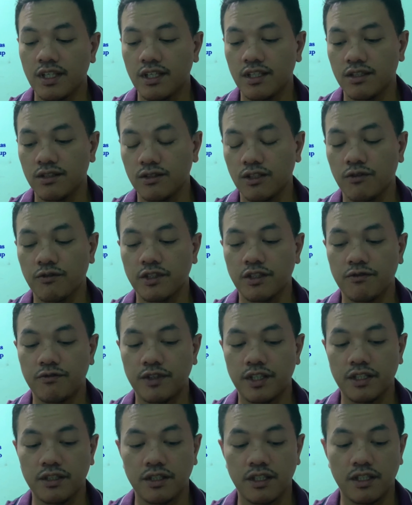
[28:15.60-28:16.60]
Along with the
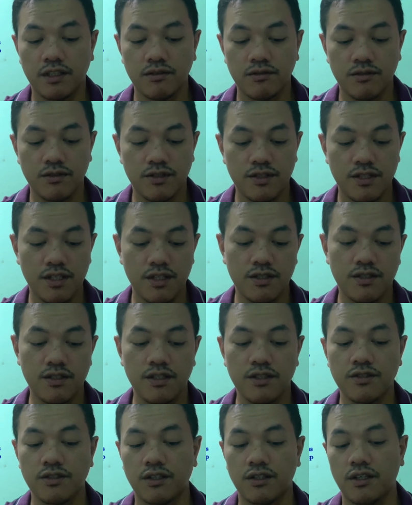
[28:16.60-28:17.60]
fact that since
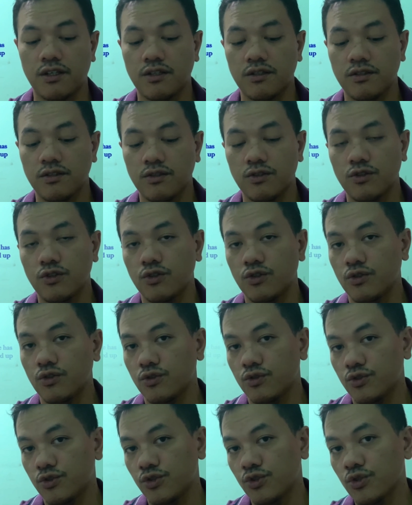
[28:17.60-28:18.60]
these are
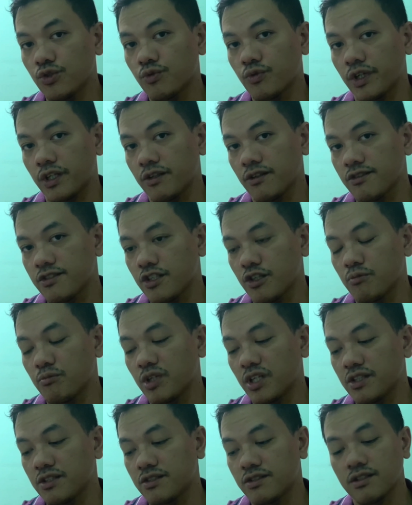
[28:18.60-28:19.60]
true wireless
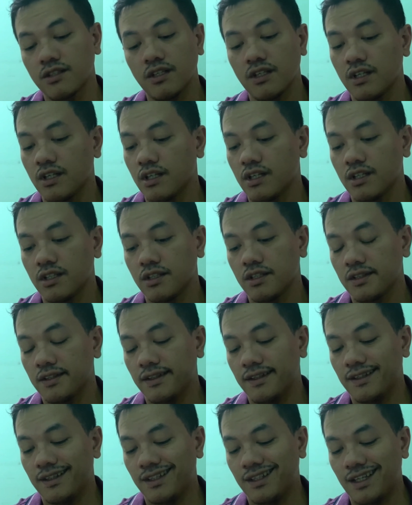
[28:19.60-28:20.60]
earbuds,
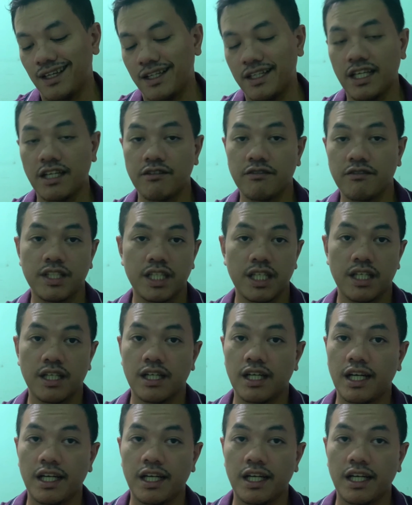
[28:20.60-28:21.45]
at the end of the day,